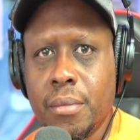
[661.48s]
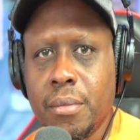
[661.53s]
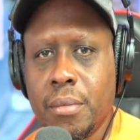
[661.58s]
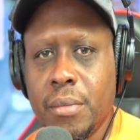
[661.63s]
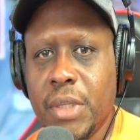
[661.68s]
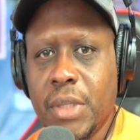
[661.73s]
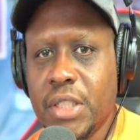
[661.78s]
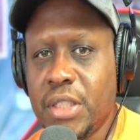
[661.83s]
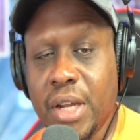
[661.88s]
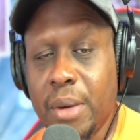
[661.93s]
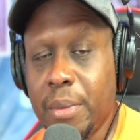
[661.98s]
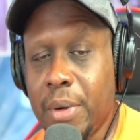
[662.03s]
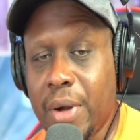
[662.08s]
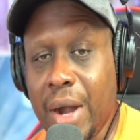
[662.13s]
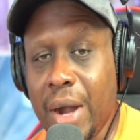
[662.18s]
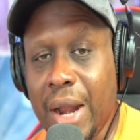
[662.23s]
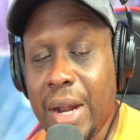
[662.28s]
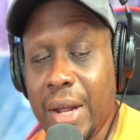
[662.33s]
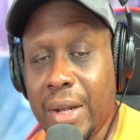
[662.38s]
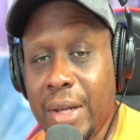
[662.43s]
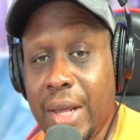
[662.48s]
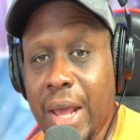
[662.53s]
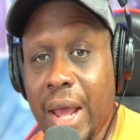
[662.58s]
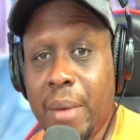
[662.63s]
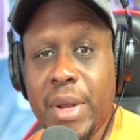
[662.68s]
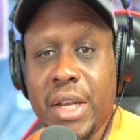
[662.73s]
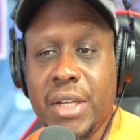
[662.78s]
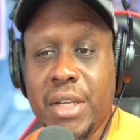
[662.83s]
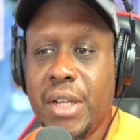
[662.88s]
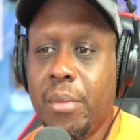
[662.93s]
This Democrat doesn't care,
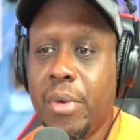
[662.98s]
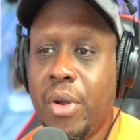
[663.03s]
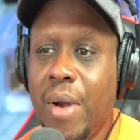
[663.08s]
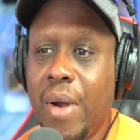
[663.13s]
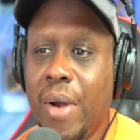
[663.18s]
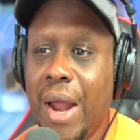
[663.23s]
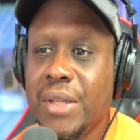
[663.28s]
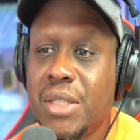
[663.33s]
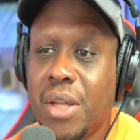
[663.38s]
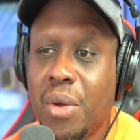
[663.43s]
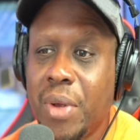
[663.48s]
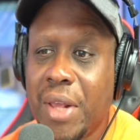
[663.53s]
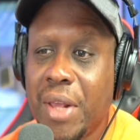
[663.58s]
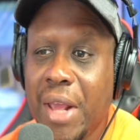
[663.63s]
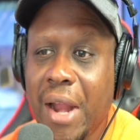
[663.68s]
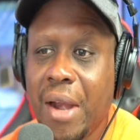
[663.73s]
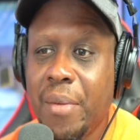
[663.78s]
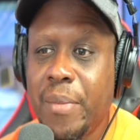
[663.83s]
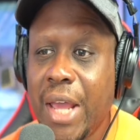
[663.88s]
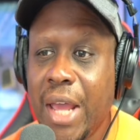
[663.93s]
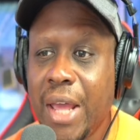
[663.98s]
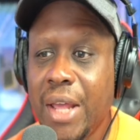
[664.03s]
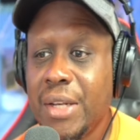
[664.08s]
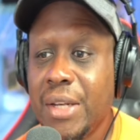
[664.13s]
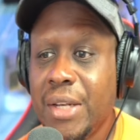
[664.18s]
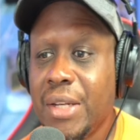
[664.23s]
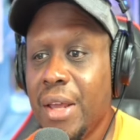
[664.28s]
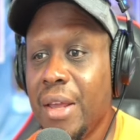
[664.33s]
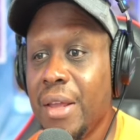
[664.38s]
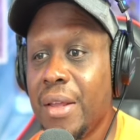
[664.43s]
man. Democrats don't care,
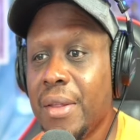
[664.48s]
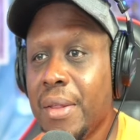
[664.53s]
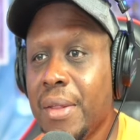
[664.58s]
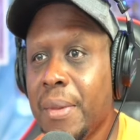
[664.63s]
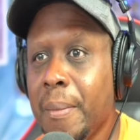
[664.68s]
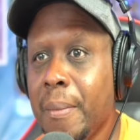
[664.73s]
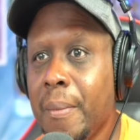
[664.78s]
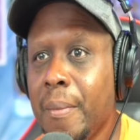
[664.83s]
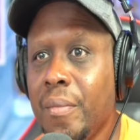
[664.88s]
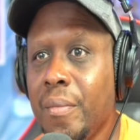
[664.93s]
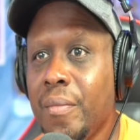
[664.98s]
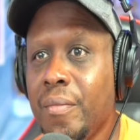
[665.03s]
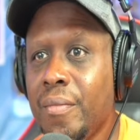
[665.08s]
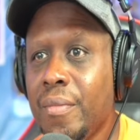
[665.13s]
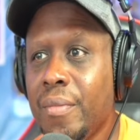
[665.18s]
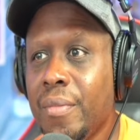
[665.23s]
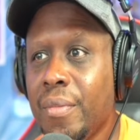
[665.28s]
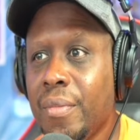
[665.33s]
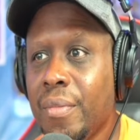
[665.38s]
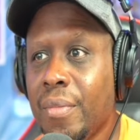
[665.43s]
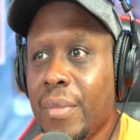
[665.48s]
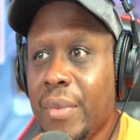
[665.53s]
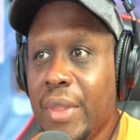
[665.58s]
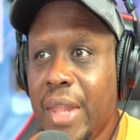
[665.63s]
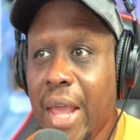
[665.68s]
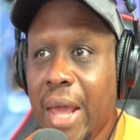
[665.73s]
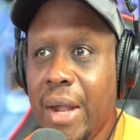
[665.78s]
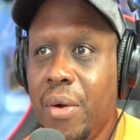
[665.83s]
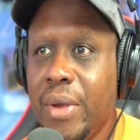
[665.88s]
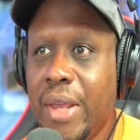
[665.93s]
man.
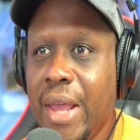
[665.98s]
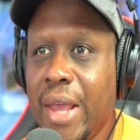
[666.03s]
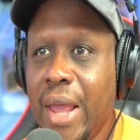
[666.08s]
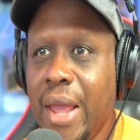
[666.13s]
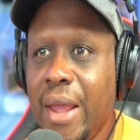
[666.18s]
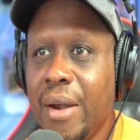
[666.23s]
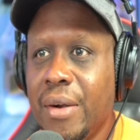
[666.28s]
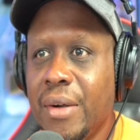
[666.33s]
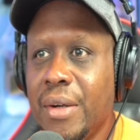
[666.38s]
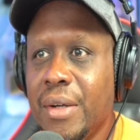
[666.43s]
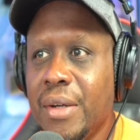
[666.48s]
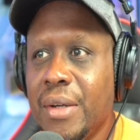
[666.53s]
They don't care.